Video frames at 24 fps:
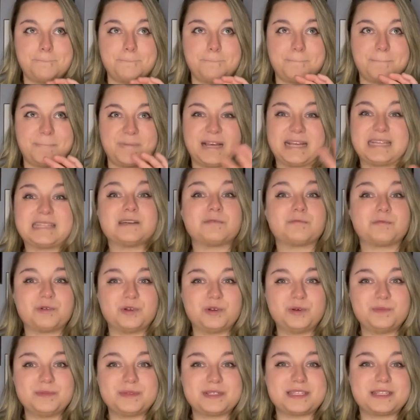like the
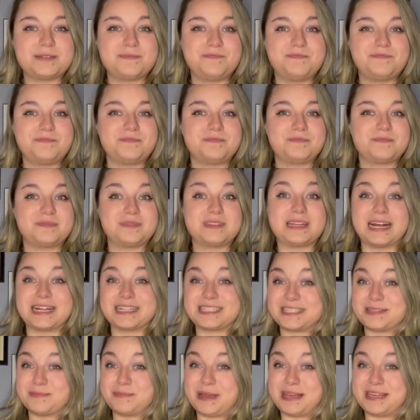rooms. That's
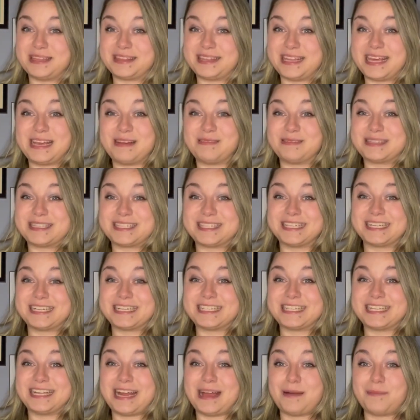the main thing with
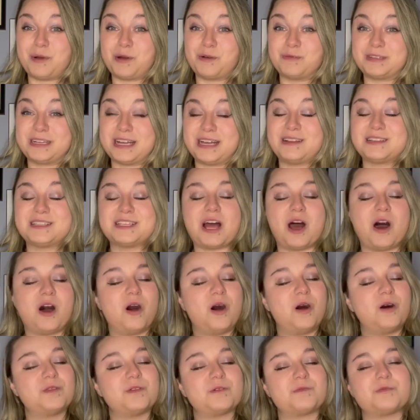citizenM hotels.
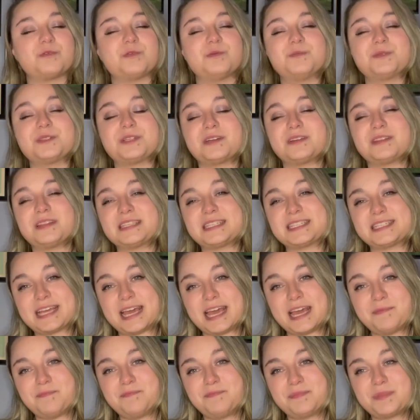All the rooms are the
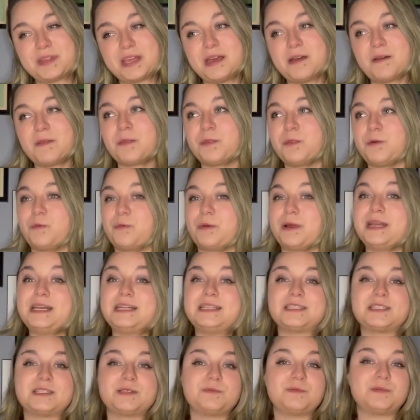same. The
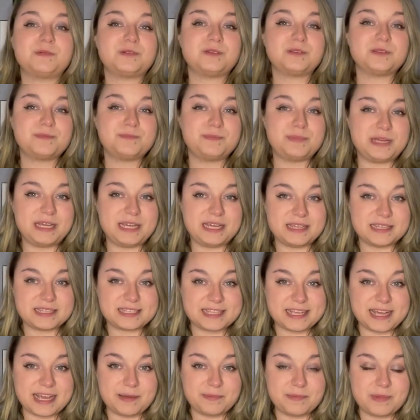rates will be the
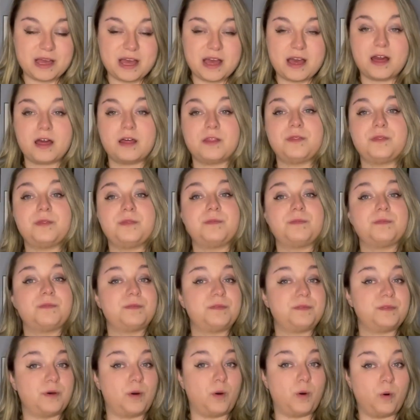same.
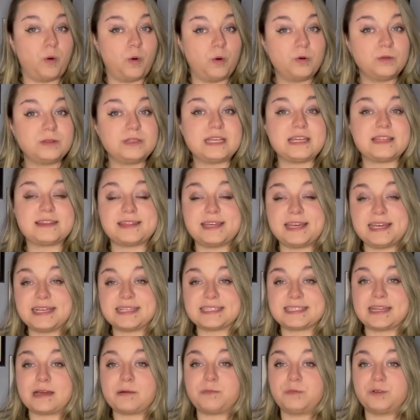The only things
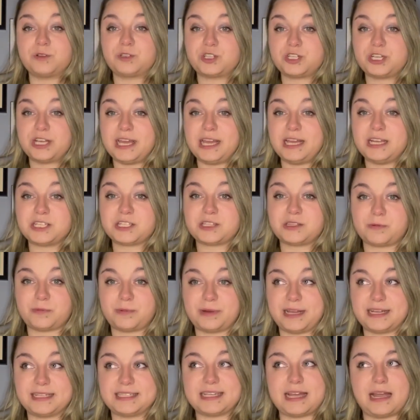that will change the
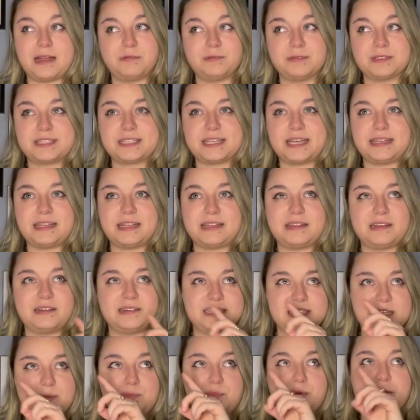rates, I will say that there
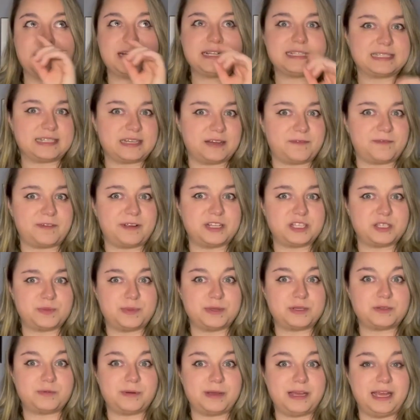is a price difference
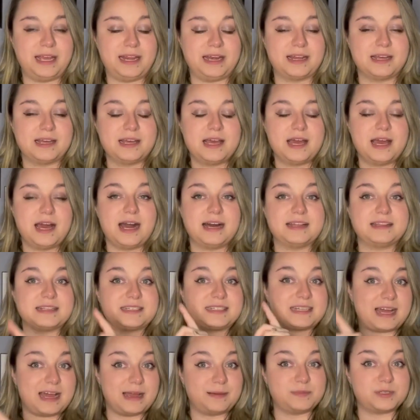between the
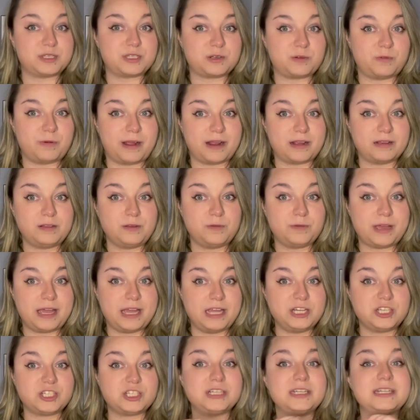Times Square
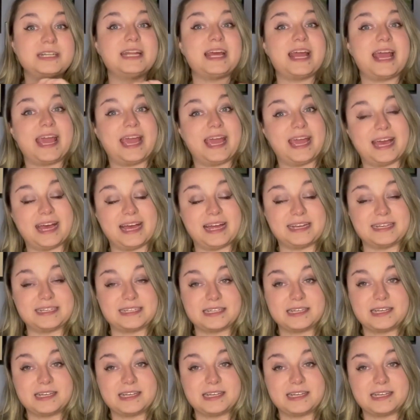location and